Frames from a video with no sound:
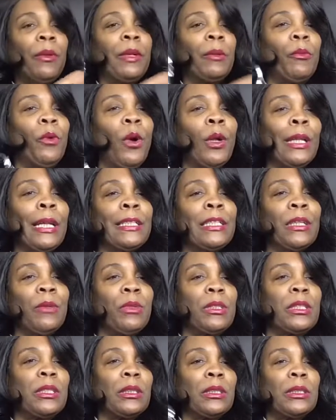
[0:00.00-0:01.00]
All I did
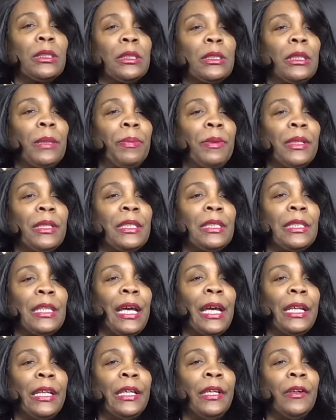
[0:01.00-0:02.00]
was slip it
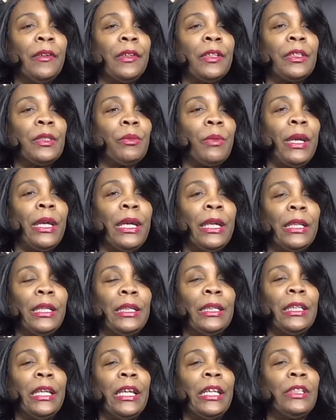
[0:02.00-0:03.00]
inside here this way, and it
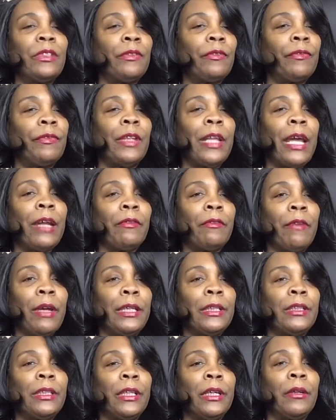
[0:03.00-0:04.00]
lays flat
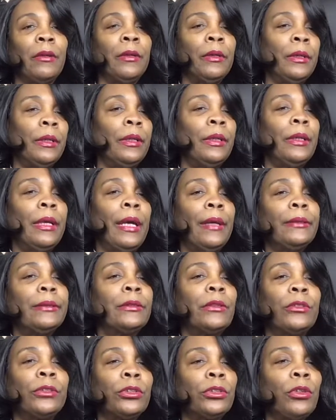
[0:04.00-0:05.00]
right there.
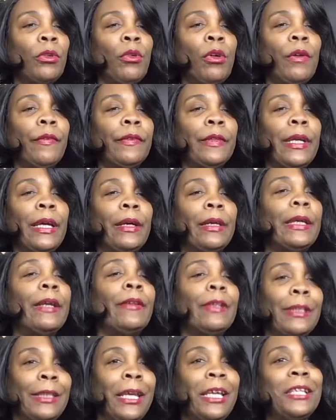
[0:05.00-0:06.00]
Don't show off now.
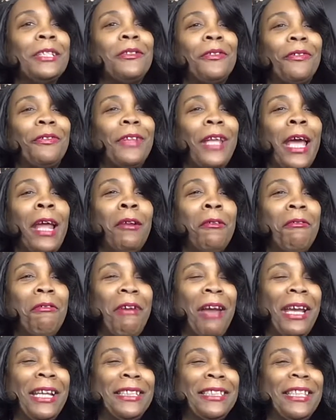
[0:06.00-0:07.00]
It lays flat
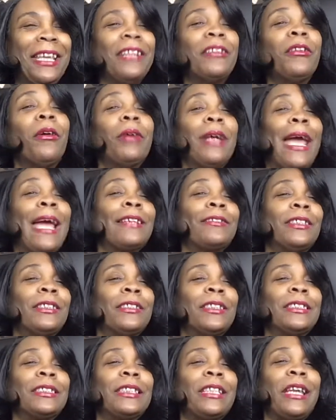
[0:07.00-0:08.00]
right there. No, it actually
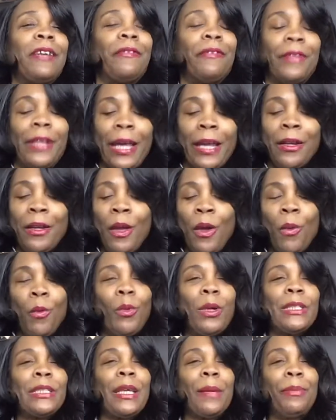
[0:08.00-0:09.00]
does lay flat.
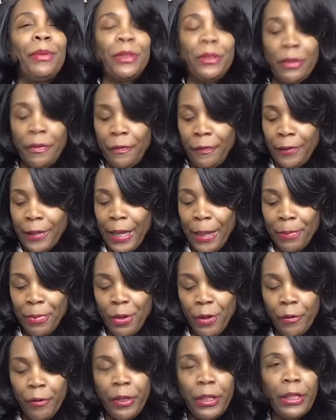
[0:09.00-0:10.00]
Once I put the flap
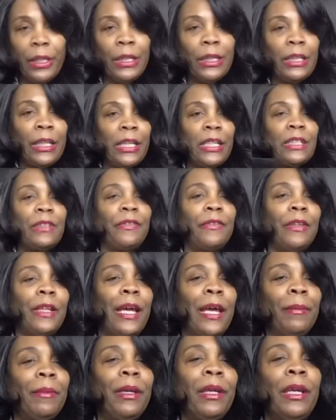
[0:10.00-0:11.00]
over it, it lays
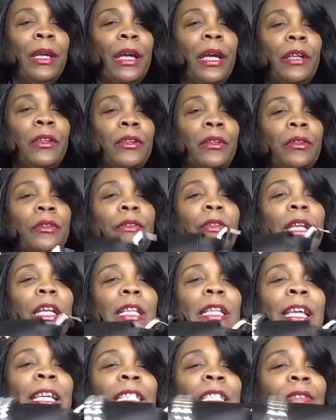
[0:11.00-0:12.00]
flat. It
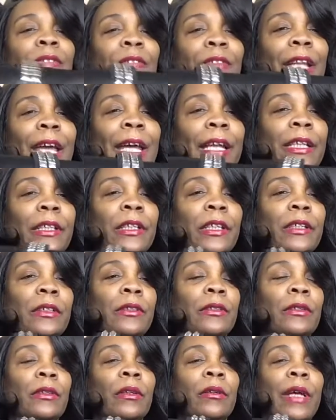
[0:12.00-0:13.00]
lays flat, and then
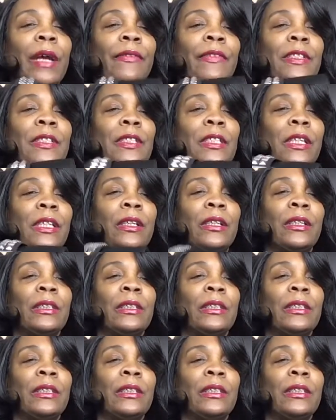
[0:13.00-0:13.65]
you don't have to see it.